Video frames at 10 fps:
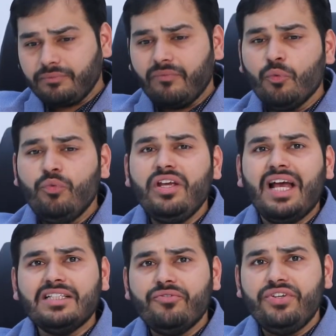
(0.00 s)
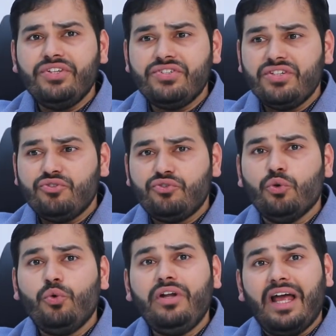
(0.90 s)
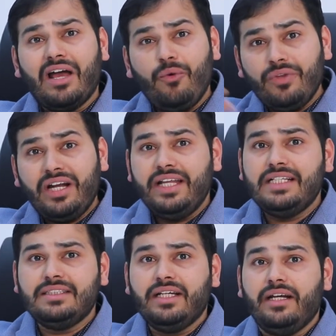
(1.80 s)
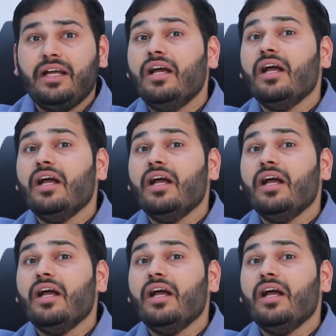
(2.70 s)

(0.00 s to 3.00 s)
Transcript: we as a physicians don't have that insight